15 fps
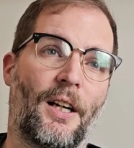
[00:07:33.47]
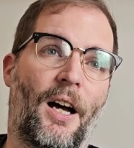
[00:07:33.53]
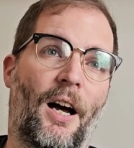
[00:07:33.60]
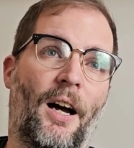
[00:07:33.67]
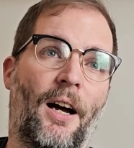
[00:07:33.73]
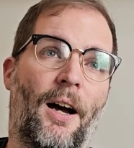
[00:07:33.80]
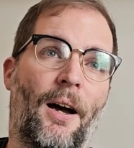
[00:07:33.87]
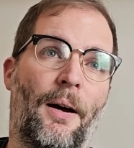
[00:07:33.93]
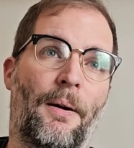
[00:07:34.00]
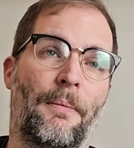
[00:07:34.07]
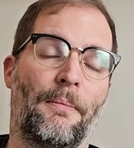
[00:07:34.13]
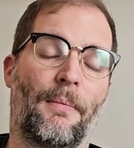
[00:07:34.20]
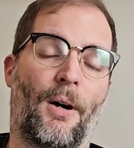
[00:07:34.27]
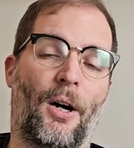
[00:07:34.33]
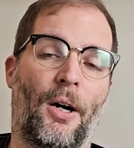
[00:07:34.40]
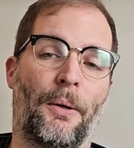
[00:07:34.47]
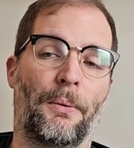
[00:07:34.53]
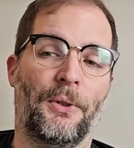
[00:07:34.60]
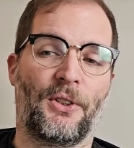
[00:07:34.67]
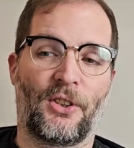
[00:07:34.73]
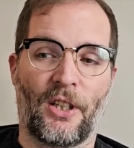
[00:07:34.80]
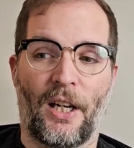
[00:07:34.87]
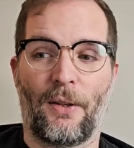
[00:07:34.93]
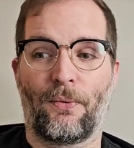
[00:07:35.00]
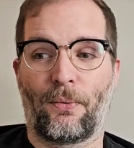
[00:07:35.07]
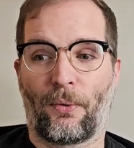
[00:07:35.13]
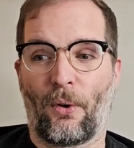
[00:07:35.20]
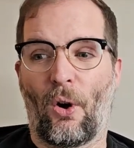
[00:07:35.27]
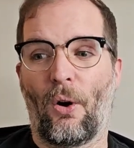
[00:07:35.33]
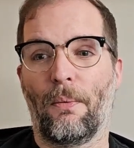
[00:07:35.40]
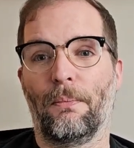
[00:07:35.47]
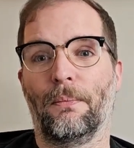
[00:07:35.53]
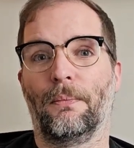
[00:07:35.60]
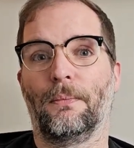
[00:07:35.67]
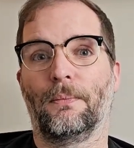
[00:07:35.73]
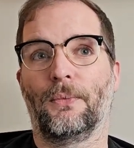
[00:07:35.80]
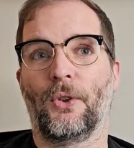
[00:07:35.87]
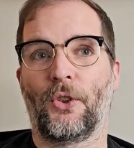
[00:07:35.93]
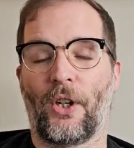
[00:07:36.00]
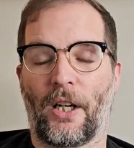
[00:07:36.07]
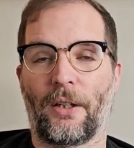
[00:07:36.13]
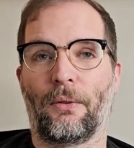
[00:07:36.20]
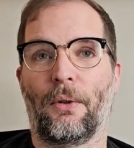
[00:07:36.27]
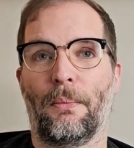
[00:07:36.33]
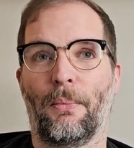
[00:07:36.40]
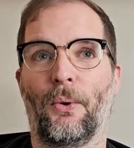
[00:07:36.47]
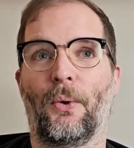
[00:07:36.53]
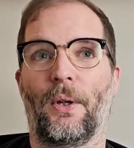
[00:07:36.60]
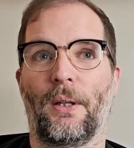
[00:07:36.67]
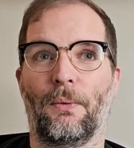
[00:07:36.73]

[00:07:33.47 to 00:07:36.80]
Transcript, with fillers: Um, I would say from The Dragon Reborn,